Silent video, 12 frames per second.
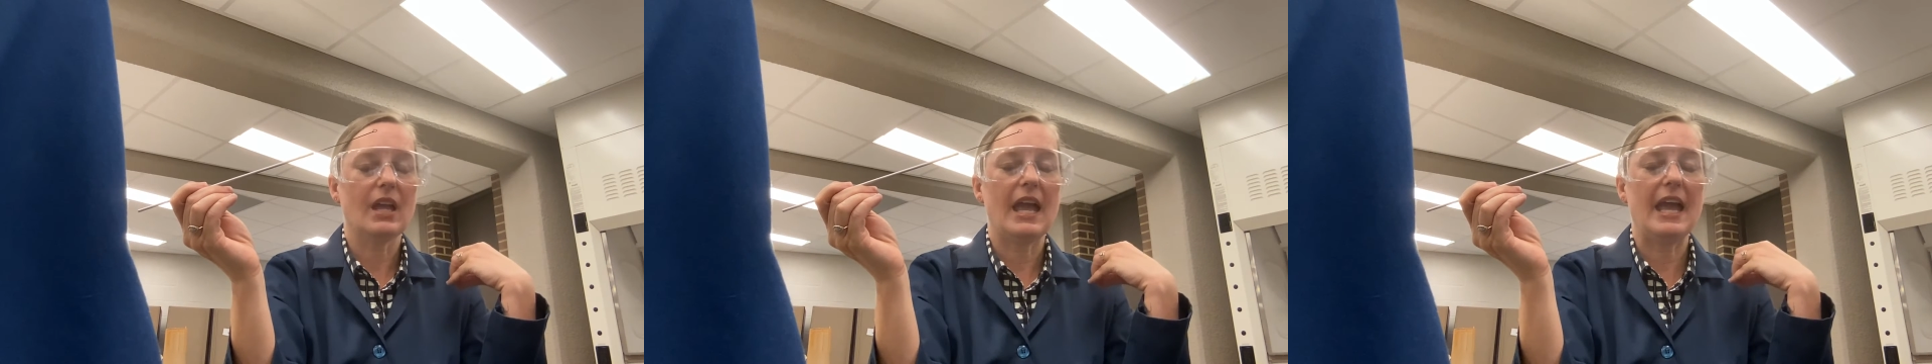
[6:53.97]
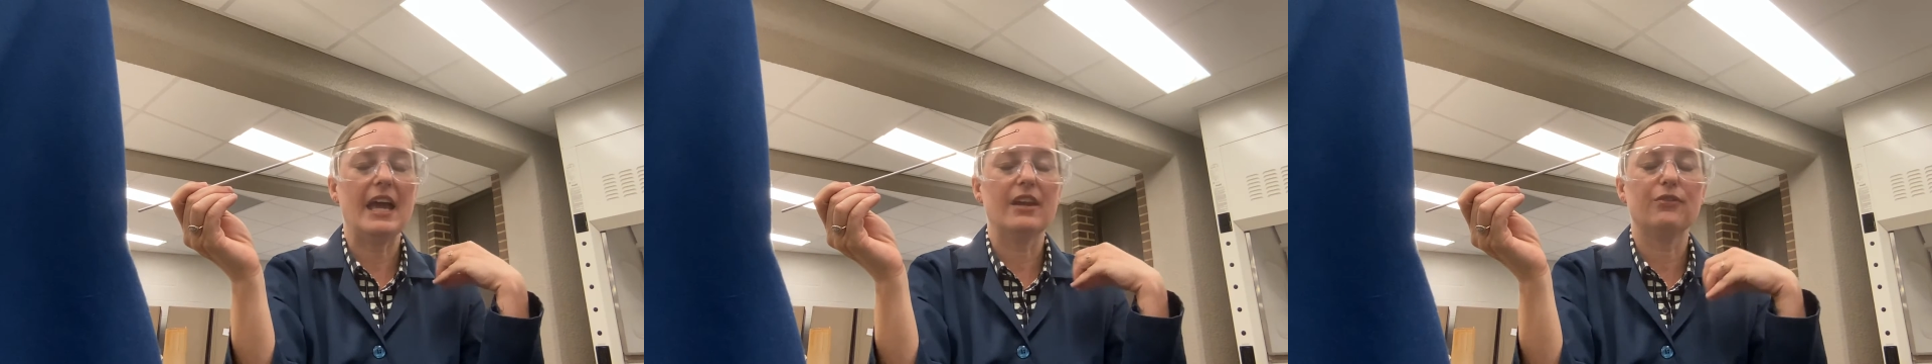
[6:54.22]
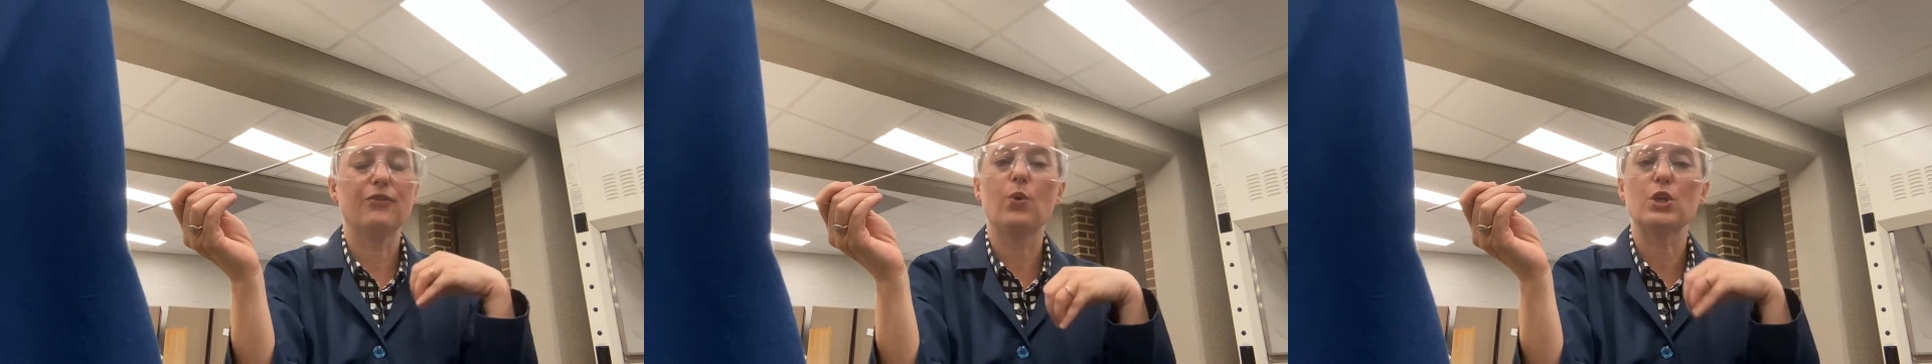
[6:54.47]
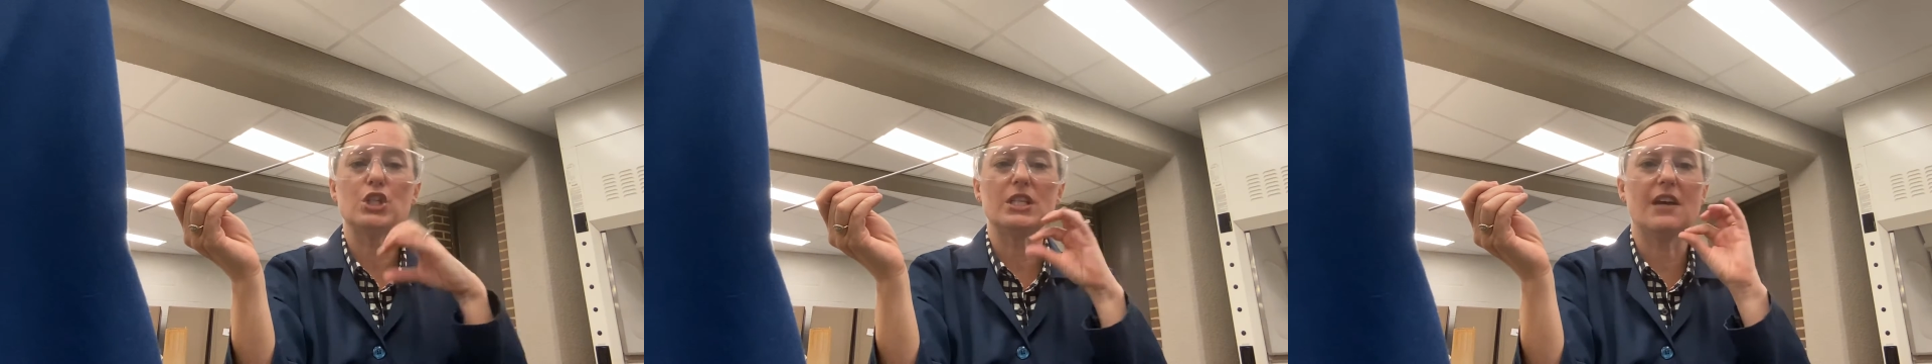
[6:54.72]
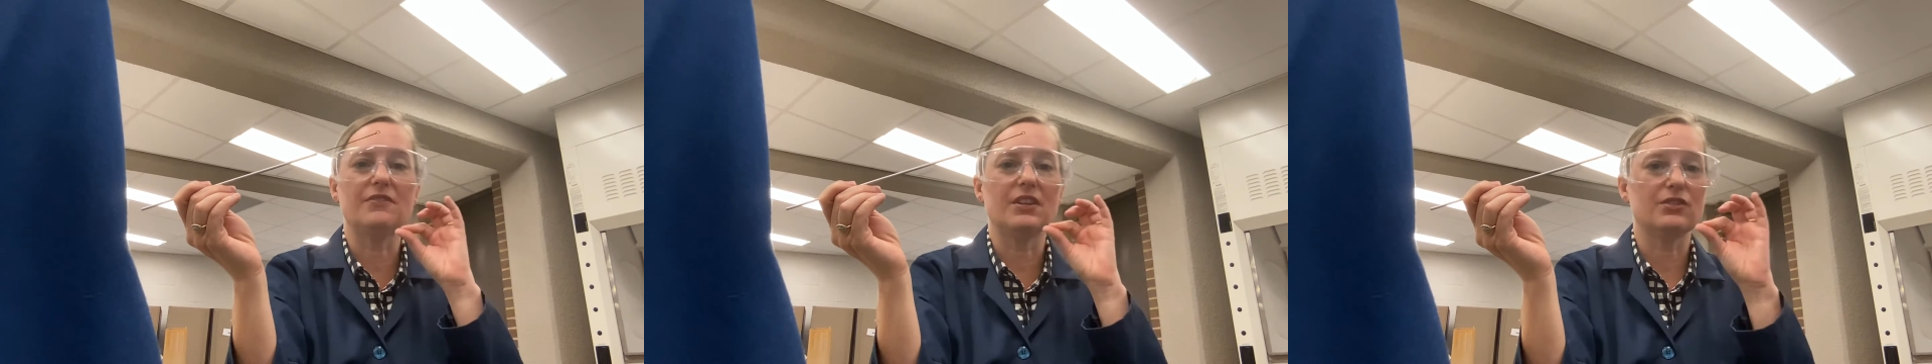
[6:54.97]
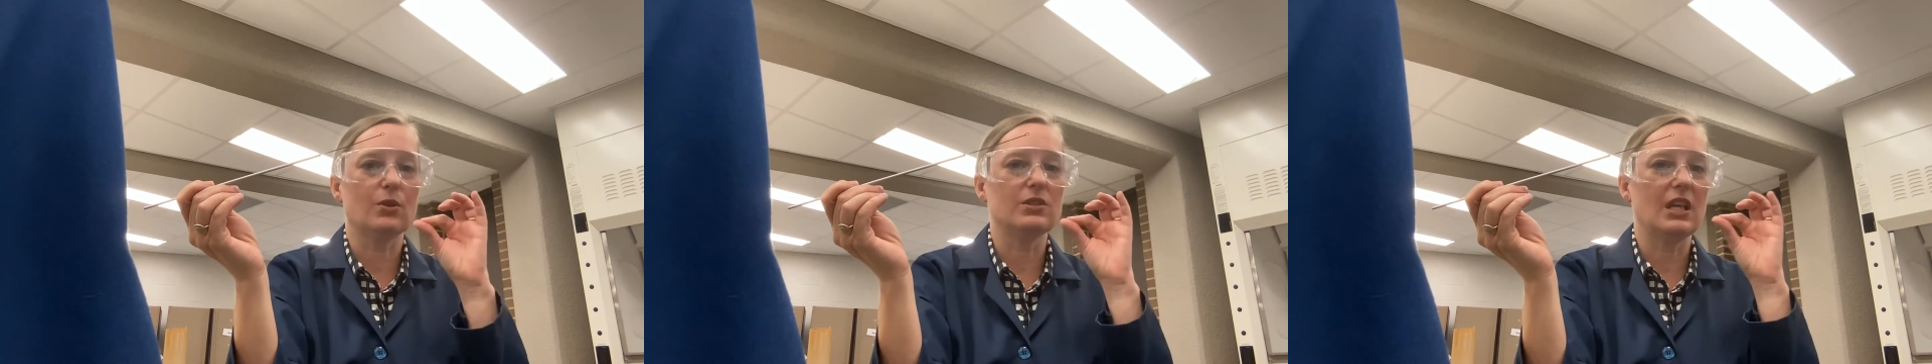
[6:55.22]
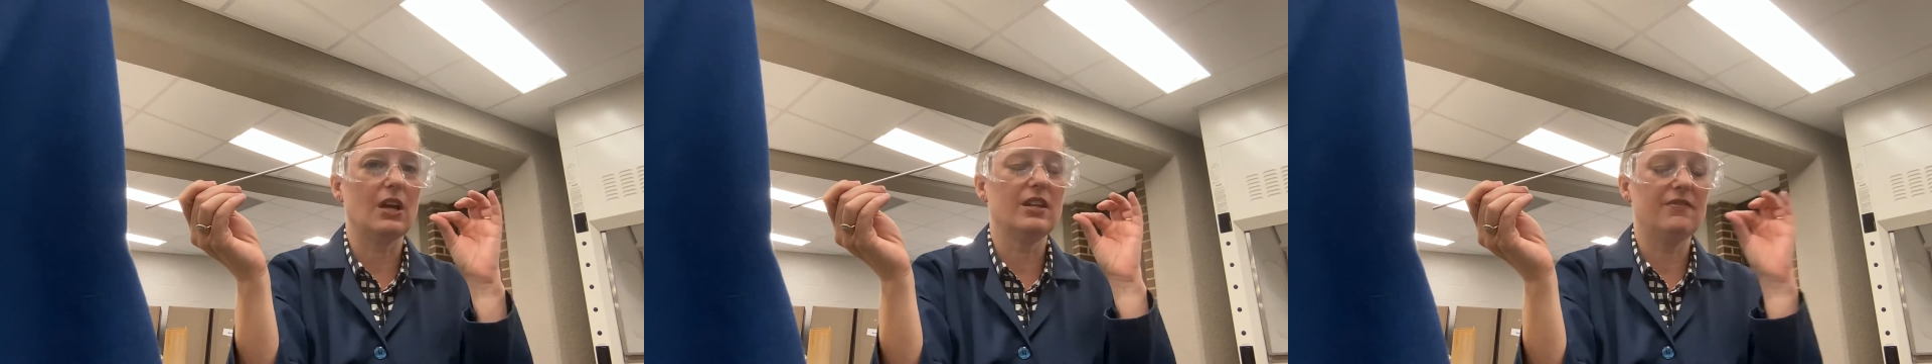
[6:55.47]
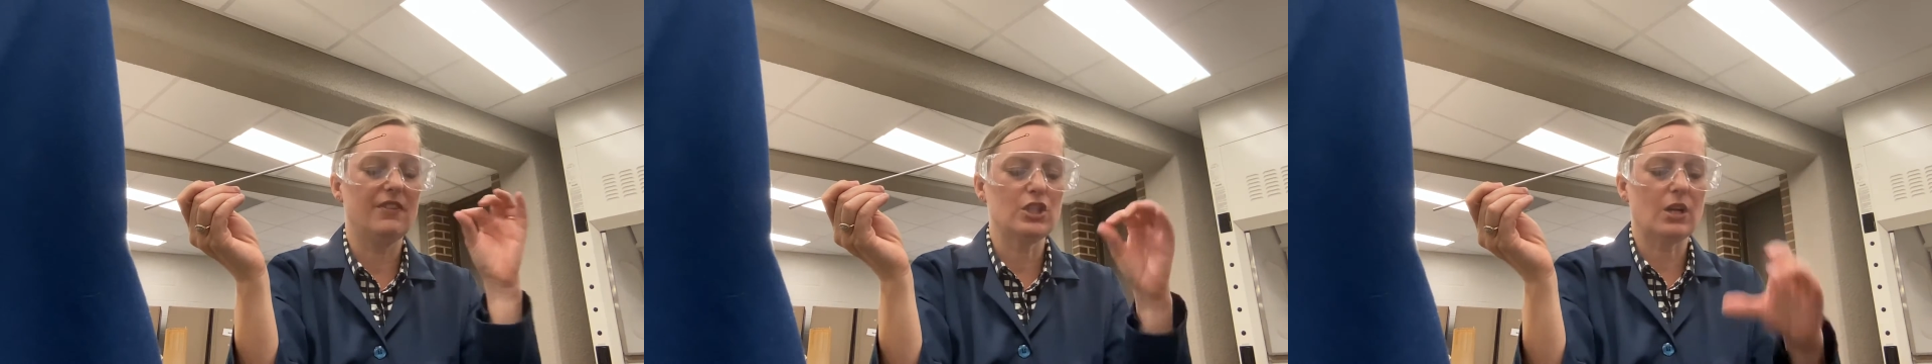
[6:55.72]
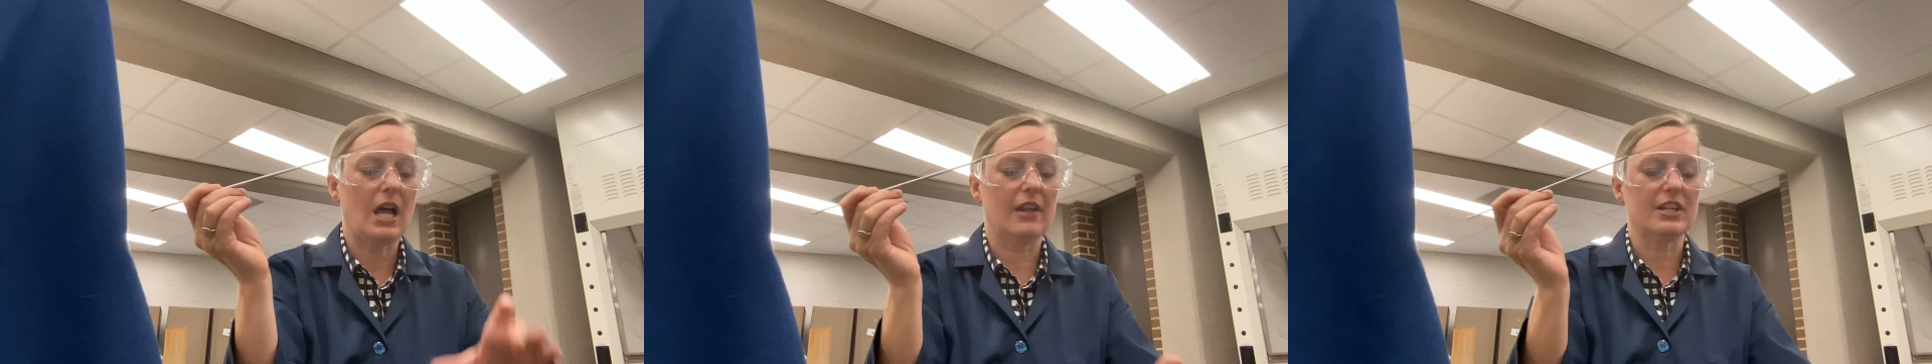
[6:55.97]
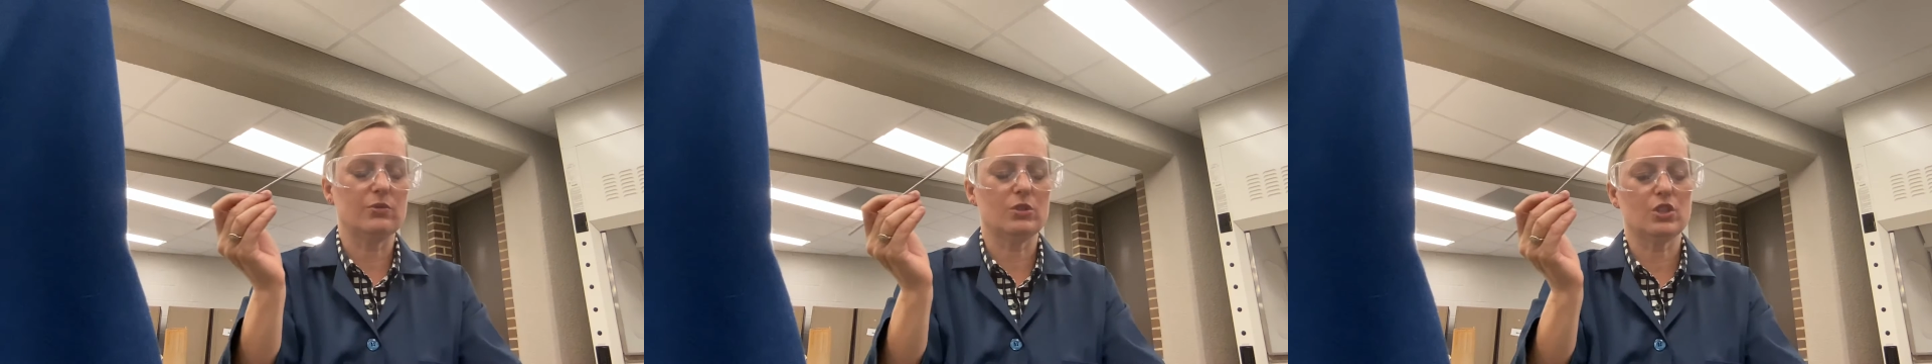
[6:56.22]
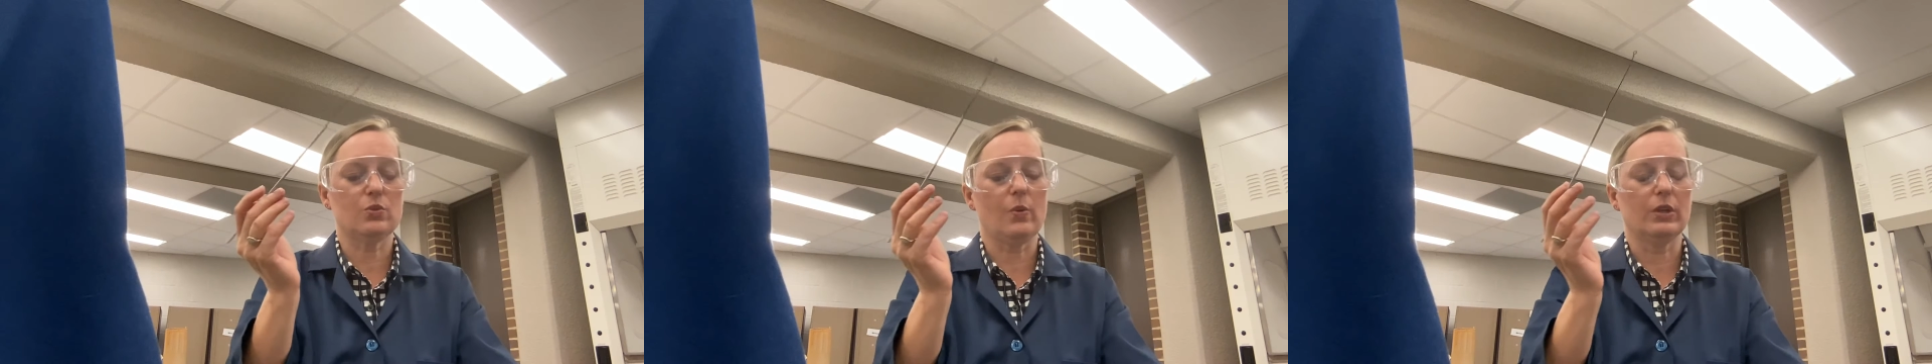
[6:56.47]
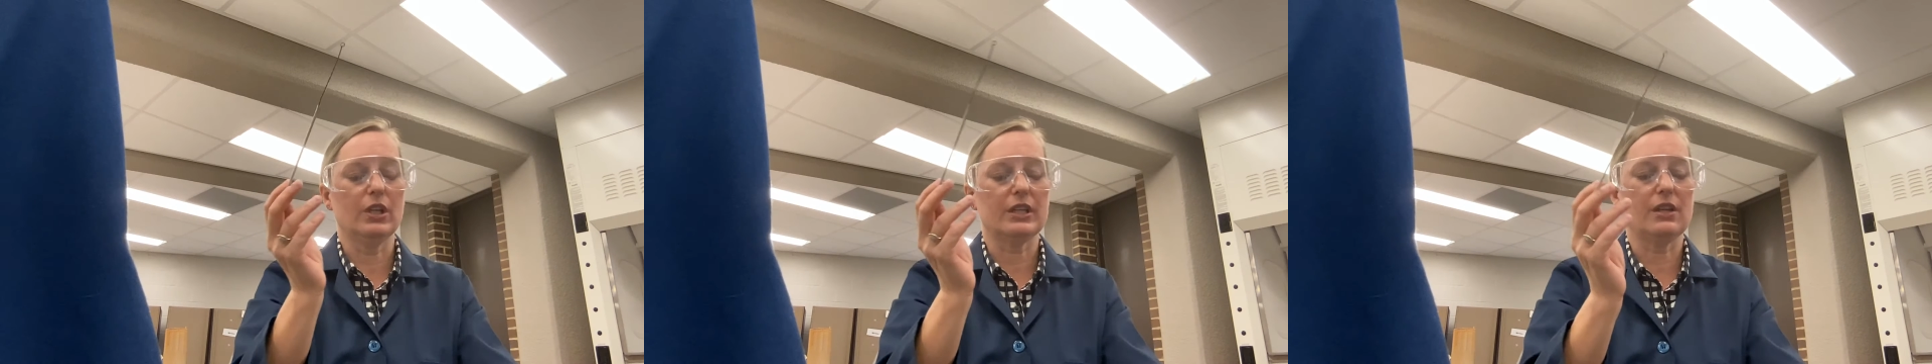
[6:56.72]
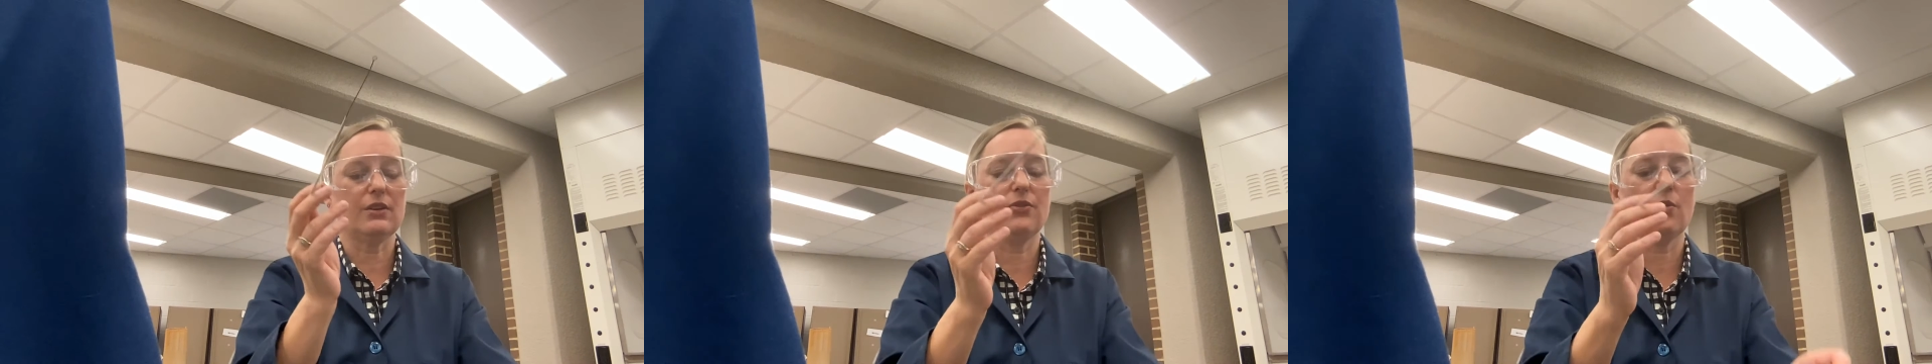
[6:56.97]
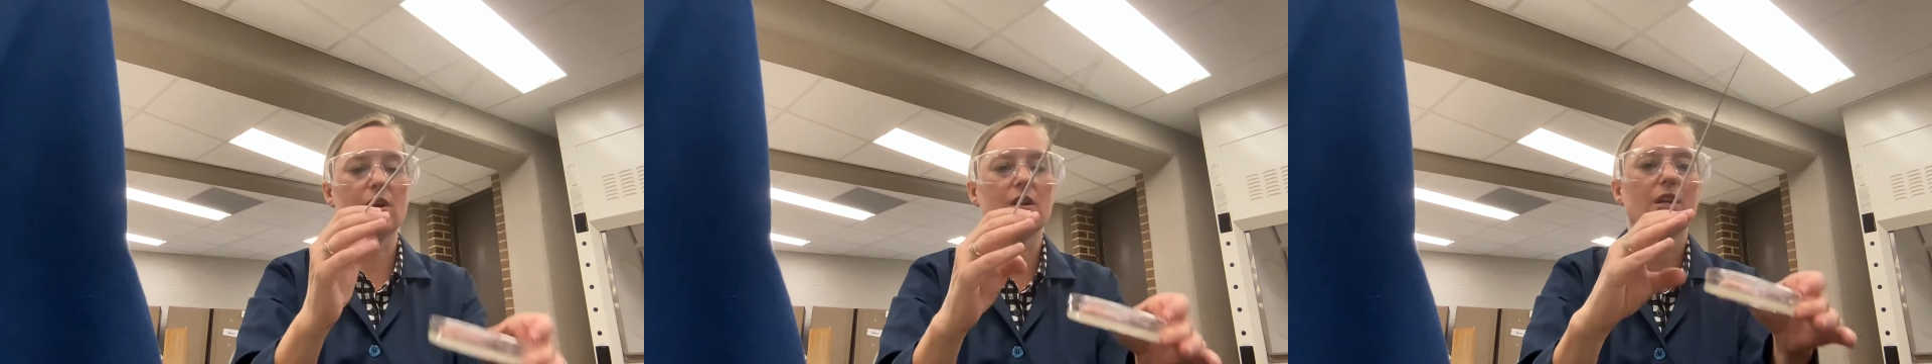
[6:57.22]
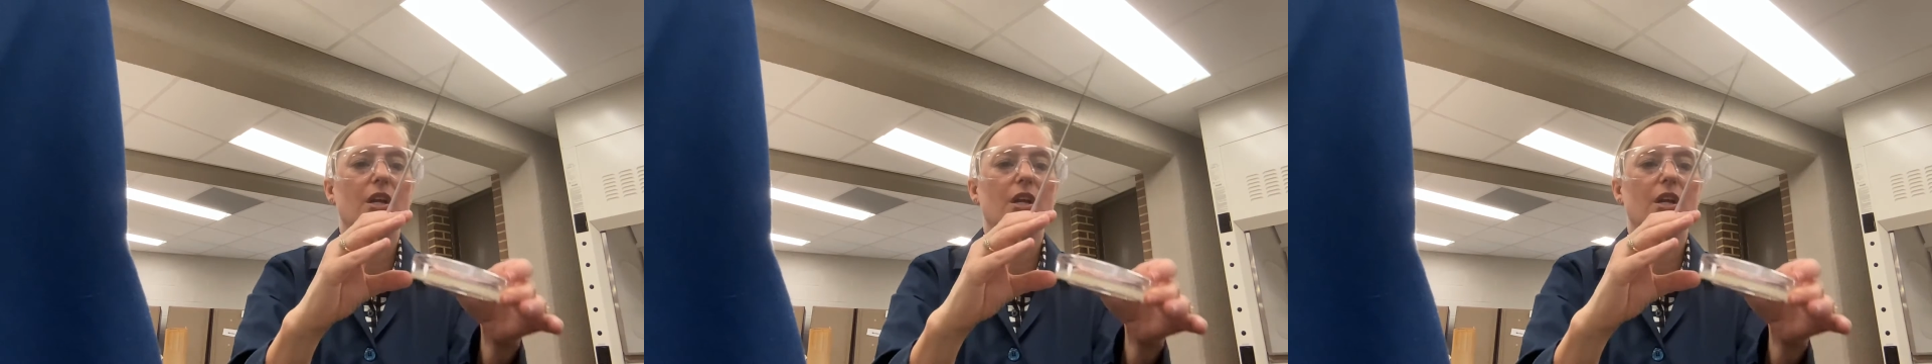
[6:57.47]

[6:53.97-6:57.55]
and 4 should have just individual colonies, which is what we're looking for.